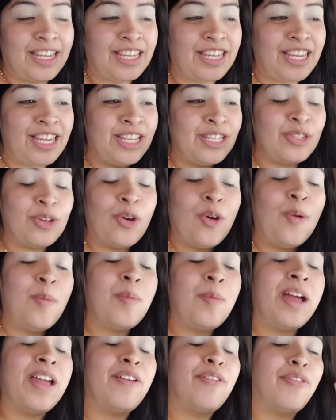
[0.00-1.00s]
he told
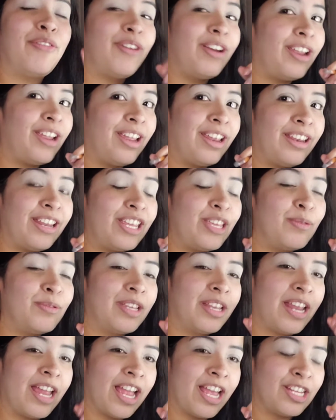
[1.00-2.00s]
my friend that he was
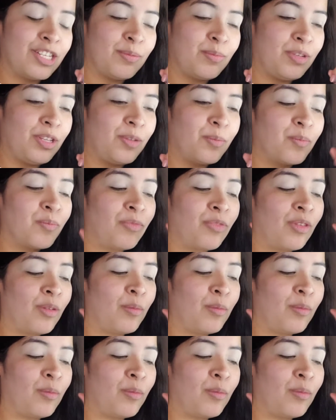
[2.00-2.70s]
gonna ask me